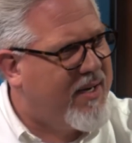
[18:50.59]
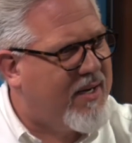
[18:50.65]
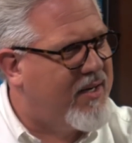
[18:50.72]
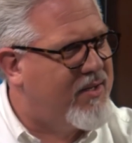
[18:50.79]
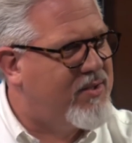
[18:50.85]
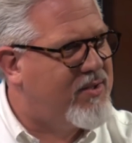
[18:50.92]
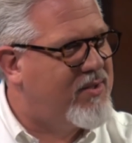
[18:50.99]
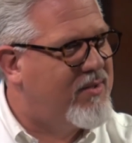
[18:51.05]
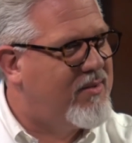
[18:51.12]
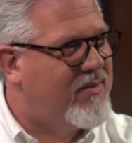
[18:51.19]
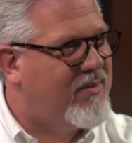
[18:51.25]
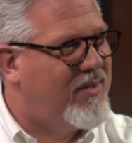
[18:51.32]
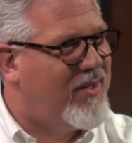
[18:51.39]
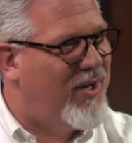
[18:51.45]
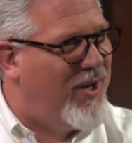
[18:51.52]

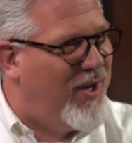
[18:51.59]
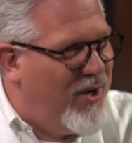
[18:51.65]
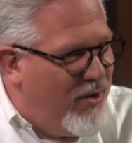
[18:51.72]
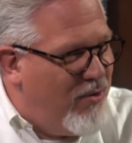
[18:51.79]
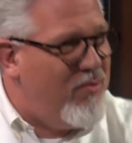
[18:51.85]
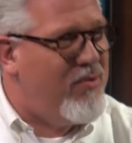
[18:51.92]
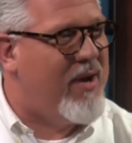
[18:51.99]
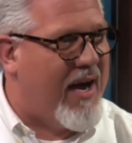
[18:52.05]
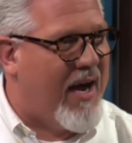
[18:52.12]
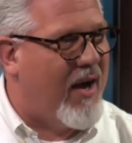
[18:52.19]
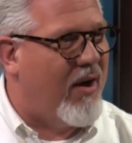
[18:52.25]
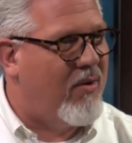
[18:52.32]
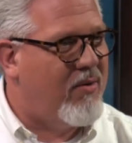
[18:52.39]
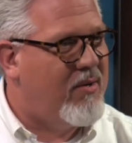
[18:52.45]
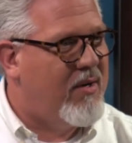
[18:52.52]
because you
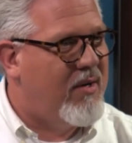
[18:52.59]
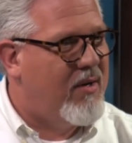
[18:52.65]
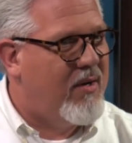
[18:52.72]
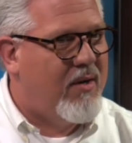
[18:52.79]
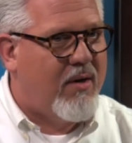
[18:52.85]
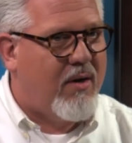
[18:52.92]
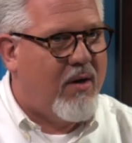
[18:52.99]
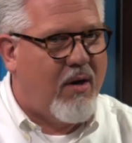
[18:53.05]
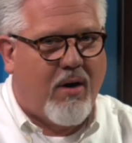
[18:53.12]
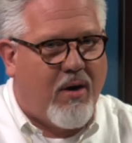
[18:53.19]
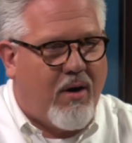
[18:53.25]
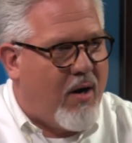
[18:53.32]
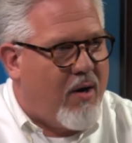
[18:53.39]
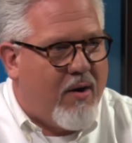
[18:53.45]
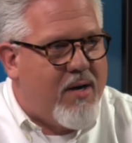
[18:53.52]
now
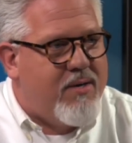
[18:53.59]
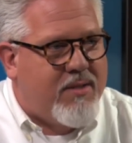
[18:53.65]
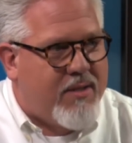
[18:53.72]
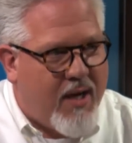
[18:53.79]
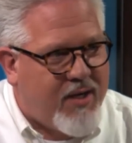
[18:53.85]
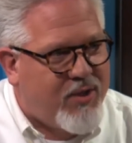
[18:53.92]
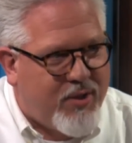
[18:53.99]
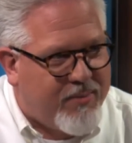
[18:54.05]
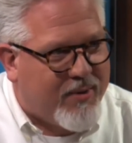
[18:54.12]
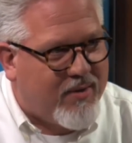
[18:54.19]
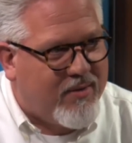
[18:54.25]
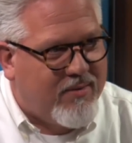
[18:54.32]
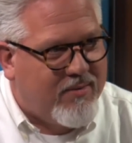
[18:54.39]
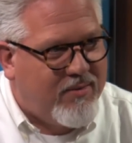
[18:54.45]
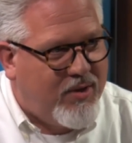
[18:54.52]
are
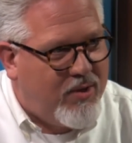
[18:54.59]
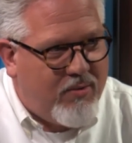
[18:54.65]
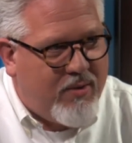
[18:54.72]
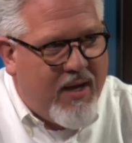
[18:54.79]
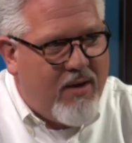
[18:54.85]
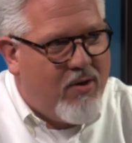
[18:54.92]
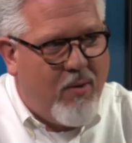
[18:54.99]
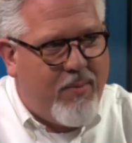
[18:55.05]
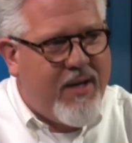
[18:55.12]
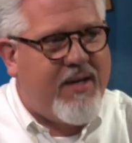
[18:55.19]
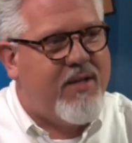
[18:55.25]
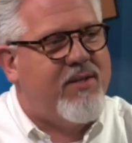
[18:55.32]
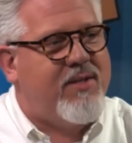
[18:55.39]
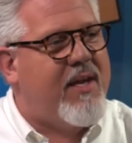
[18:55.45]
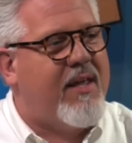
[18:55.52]
untouchable.
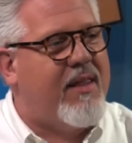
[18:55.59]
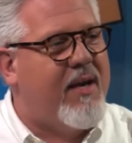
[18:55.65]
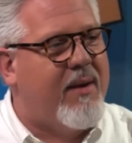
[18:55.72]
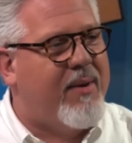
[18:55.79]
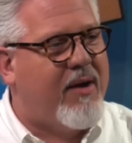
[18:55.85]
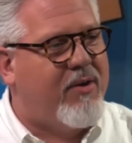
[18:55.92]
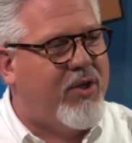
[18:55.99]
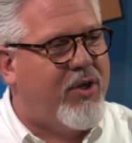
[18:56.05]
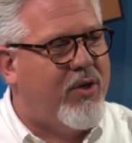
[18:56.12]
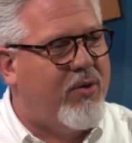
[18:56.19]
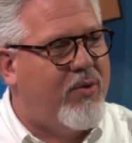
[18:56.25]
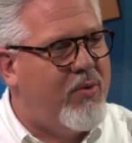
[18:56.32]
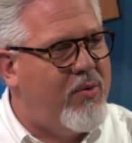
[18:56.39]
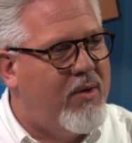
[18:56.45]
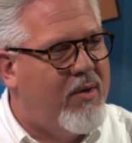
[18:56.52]
Nobody can say anything
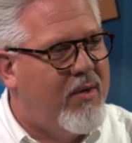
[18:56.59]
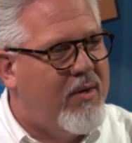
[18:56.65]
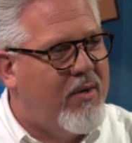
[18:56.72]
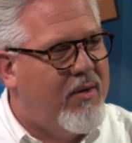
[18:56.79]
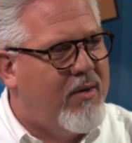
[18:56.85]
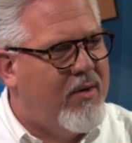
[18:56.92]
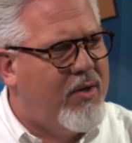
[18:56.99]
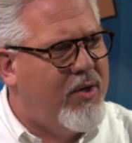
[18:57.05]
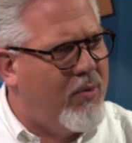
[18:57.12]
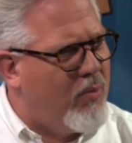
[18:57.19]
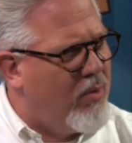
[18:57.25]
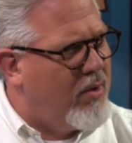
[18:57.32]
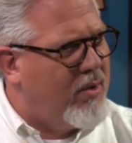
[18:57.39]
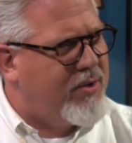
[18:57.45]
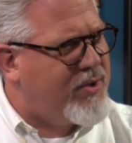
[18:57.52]
about you.
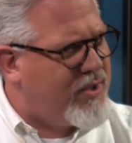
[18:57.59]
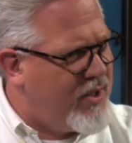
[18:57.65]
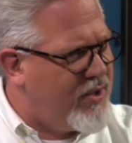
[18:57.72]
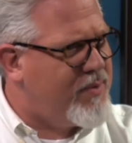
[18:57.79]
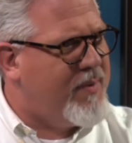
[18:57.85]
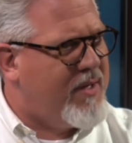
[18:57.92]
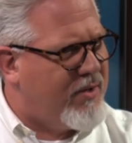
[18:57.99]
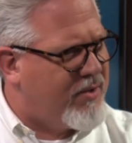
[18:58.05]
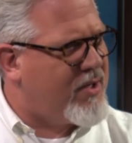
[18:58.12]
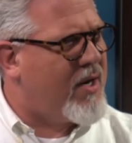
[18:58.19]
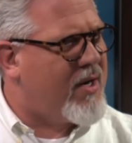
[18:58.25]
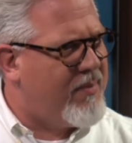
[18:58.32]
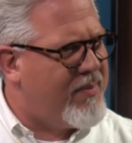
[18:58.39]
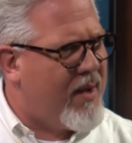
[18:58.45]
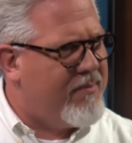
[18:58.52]
You're
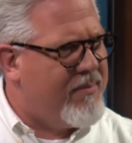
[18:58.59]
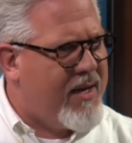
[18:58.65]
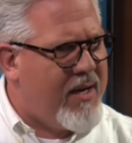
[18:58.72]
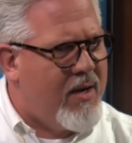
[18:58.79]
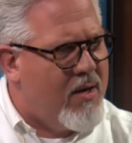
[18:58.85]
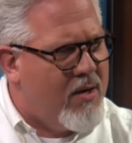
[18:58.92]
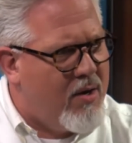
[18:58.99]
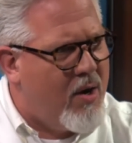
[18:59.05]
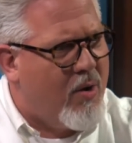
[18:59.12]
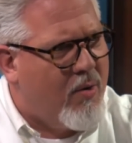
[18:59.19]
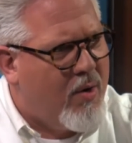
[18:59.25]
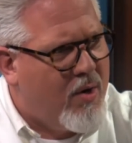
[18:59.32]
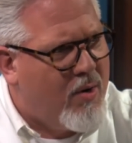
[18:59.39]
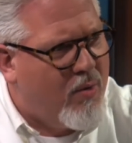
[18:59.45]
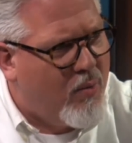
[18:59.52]
talking about me?
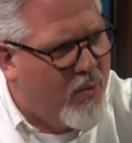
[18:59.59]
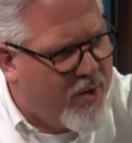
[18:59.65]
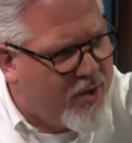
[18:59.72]
No,